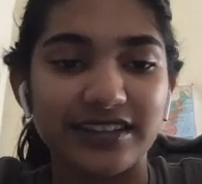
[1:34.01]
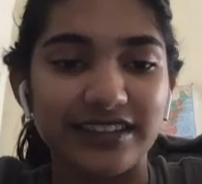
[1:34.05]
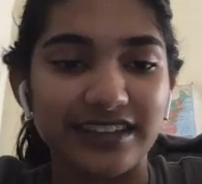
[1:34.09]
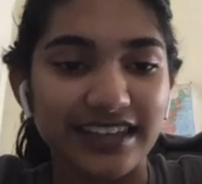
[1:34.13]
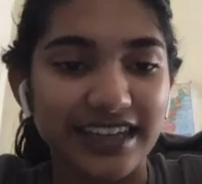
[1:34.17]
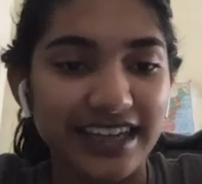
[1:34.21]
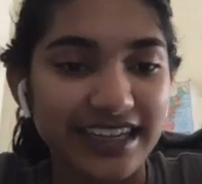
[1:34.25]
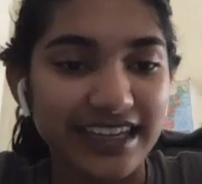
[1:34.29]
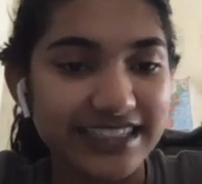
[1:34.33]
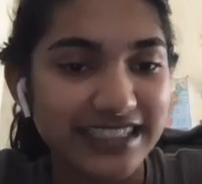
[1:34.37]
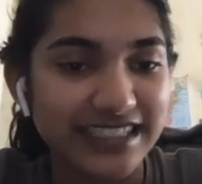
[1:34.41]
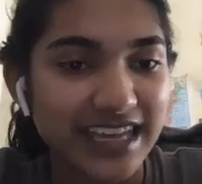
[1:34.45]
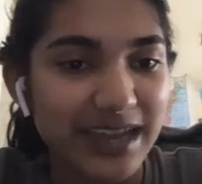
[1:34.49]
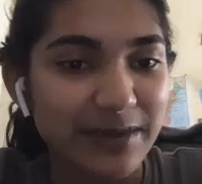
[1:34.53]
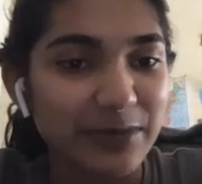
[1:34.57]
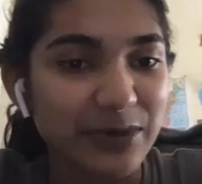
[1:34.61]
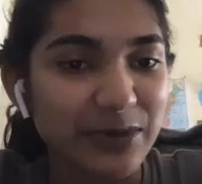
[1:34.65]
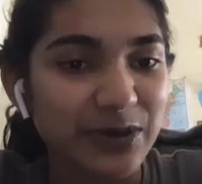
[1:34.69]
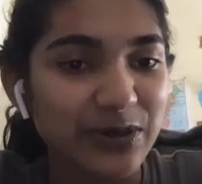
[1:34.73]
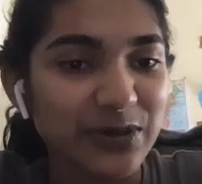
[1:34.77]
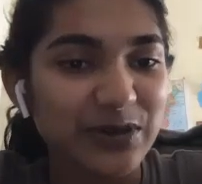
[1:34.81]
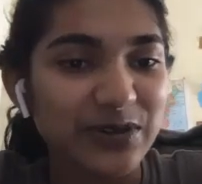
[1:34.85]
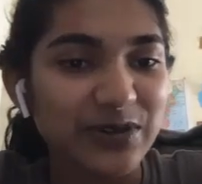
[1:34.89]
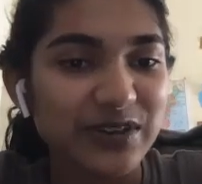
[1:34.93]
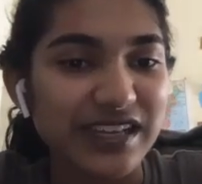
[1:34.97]
The next
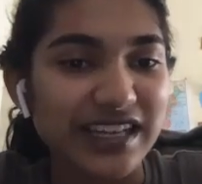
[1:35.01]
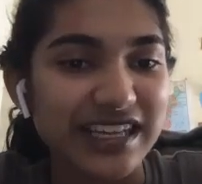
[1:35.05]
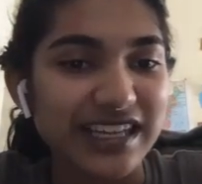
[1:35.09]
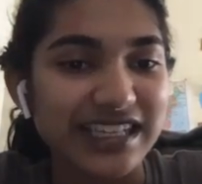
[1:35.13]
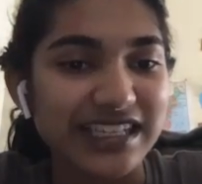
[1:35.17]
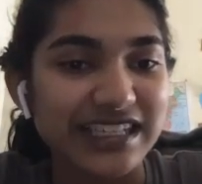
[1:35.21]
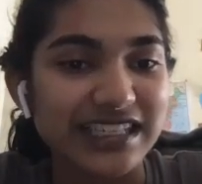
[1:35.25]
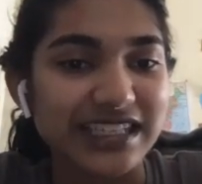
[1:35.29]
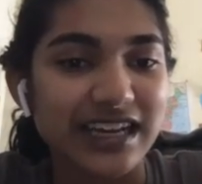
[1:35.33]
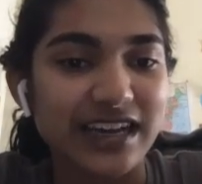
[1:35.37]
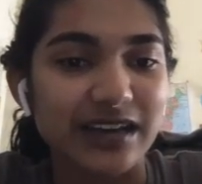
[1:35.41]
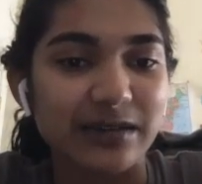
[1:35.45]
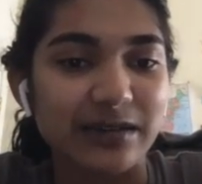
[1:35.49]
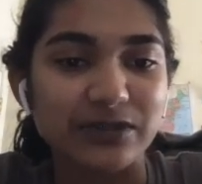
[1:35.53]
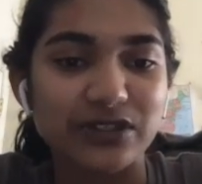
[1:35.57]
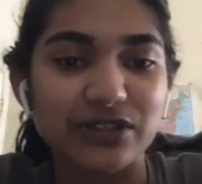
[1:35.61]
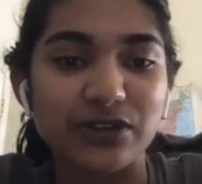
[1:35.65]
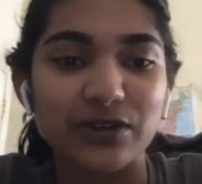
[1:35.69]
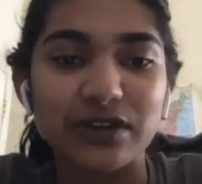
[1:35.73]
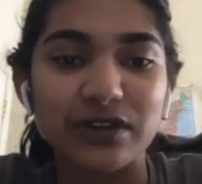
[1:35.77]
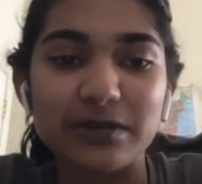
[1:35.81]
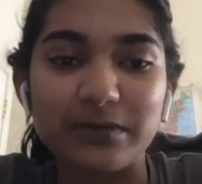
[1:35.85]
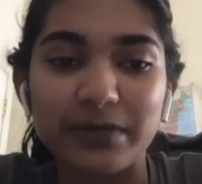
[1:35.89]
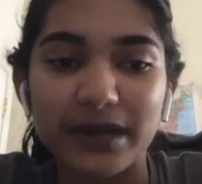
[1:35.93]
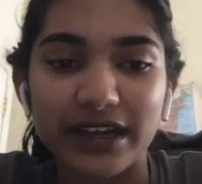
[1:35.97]
chemical is
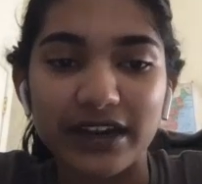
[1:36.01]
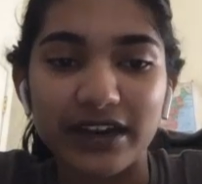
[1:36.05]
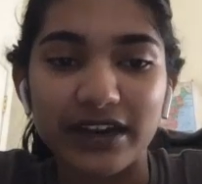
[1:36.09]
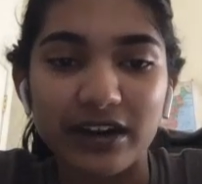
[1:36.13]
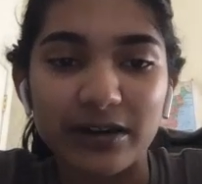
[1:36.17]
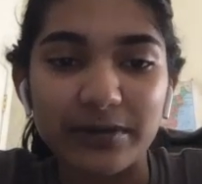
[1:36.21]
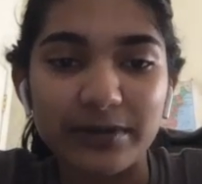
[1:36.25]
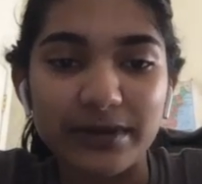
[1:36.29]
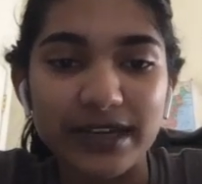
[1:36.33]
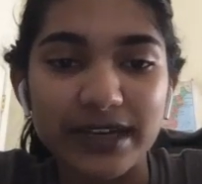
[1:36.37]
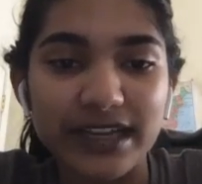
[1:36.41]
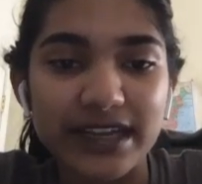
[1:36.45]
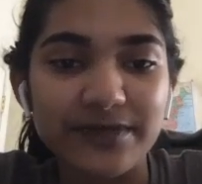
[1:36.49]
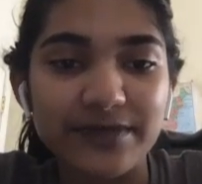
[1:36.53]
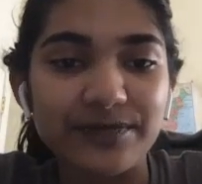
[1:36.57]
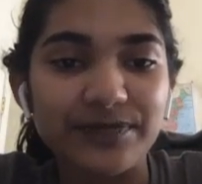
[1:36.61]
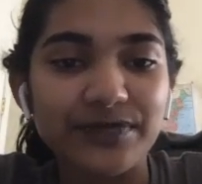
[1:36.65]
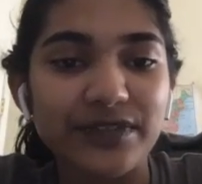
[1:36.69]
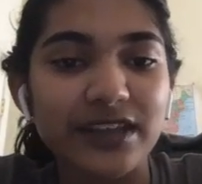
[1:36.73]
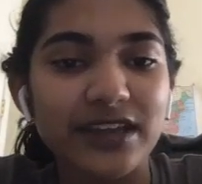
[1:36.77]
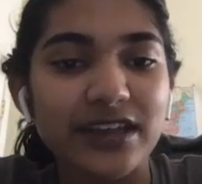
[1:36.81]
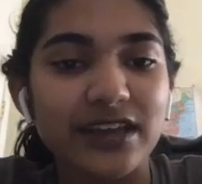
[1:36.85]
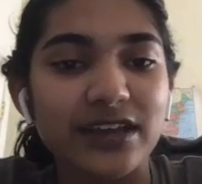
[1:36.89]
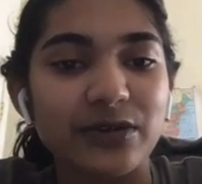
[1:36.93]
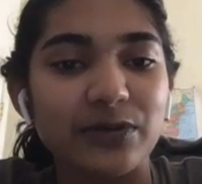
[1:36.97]
sodium bicarbonate
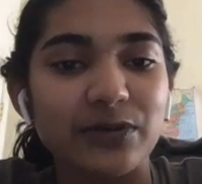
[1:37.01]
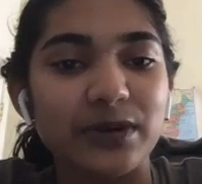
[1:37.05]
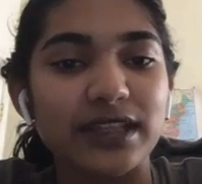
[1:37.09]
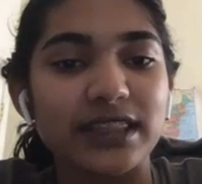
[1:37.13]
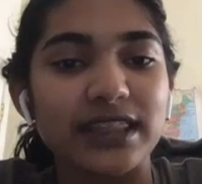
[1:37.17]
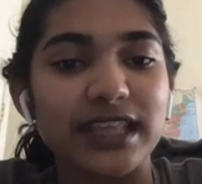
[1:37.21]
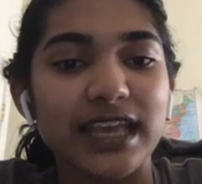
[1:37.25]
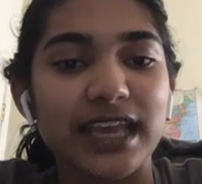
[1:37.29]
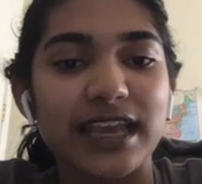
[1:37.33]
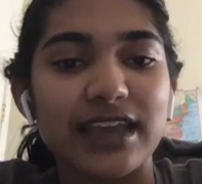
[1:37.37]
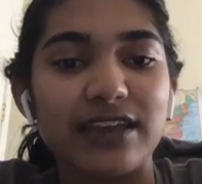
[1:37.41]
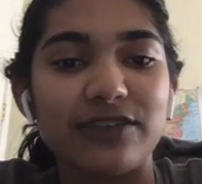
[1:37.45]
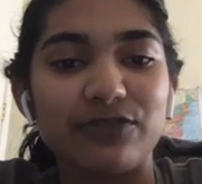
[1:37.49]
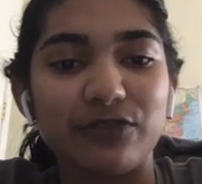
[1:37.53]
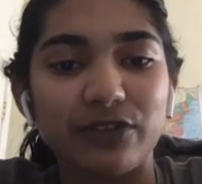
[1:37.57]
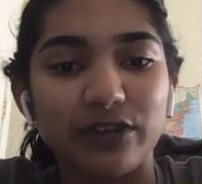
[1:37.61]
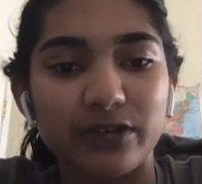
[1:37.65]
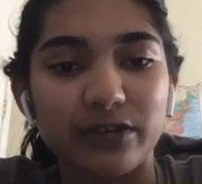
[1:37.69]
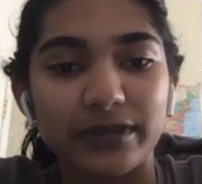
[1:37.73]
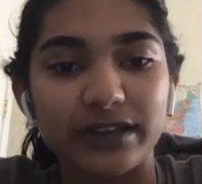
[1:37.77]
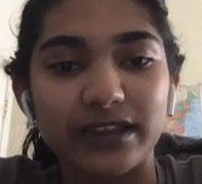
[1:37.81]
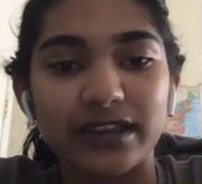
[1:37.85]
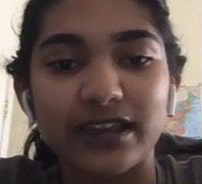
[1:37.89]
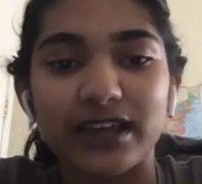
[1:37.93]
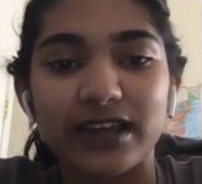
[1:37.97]
with a
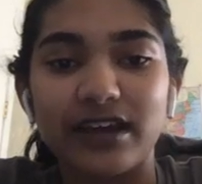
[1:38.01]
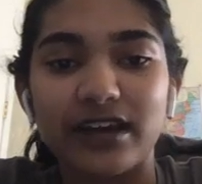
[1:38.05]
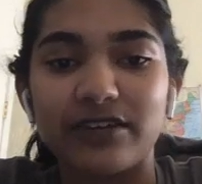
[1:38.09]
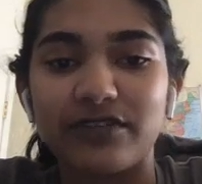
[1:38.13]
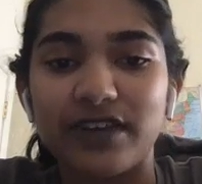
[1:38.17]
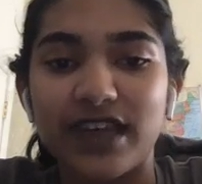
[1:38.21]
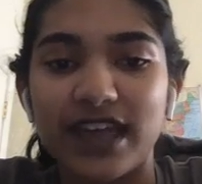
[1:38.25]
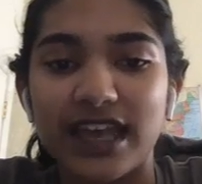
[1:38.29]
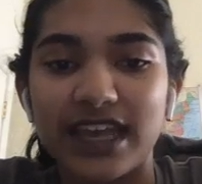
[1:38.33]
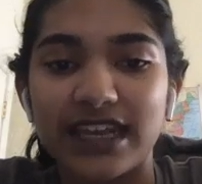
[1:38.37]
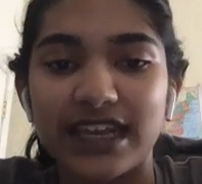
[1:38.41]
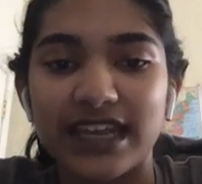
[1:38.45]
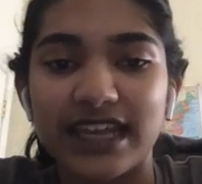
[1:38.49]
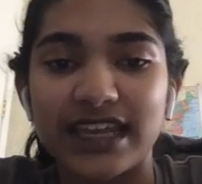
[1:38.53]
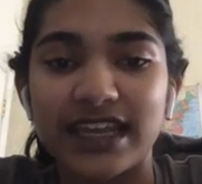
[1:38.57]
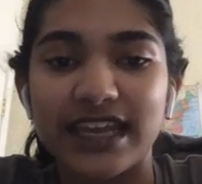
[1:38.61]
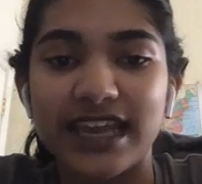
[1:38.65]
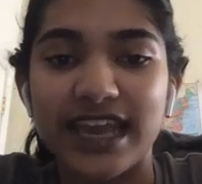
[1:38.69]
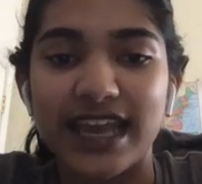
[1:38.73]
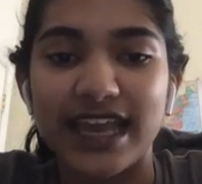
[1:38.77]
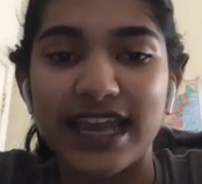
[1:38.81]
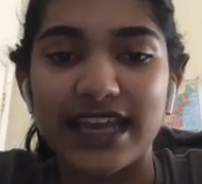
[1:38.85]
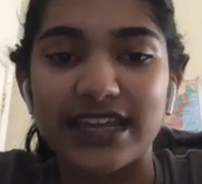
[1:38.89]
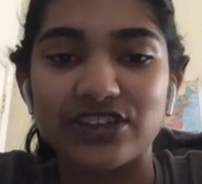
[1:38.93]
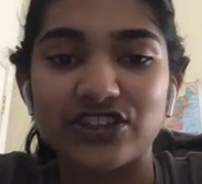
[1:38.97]
formula of
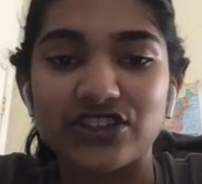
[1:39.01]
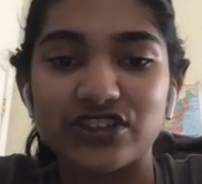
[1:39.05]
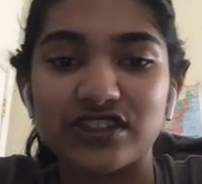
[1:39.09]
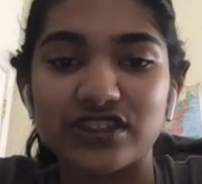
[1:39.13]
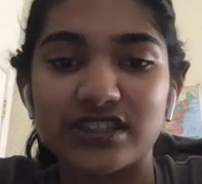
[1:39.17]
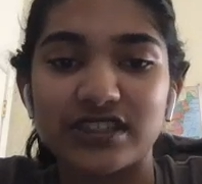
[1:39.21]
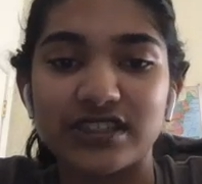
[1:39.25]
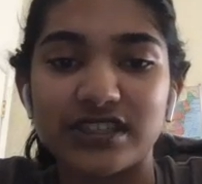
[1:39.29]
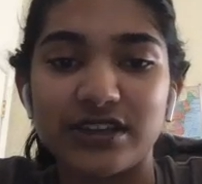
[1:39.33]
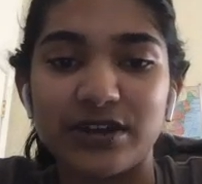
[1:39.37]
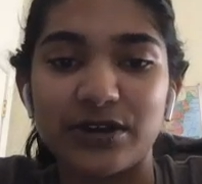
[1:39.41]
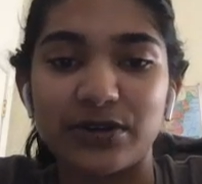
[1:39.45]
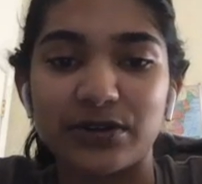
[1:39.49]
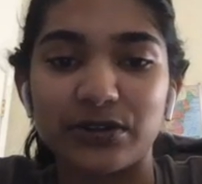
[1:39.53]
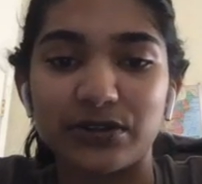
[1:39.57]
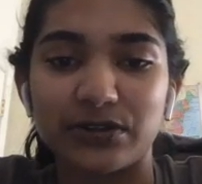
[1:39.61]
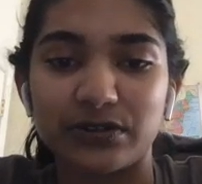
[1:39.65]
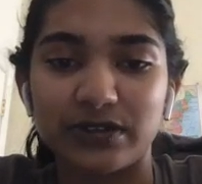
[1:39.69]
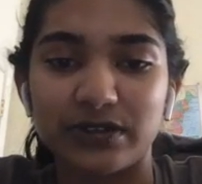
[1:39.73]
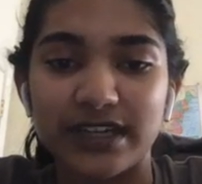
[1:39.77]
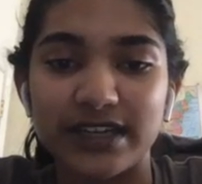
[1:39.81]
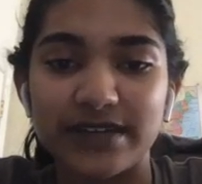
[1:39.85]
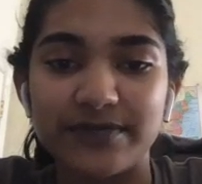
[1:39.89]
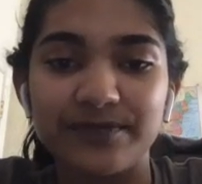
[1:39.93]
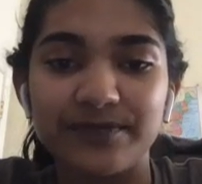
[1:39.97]

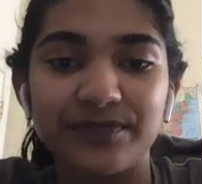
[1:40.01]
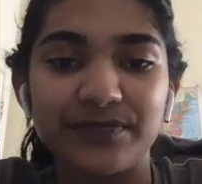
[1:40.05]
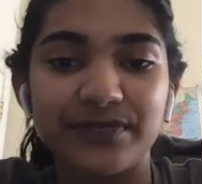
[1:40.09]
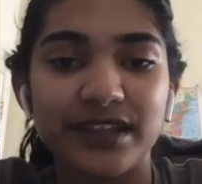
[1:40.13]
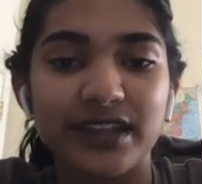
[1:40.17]
NaHCO3.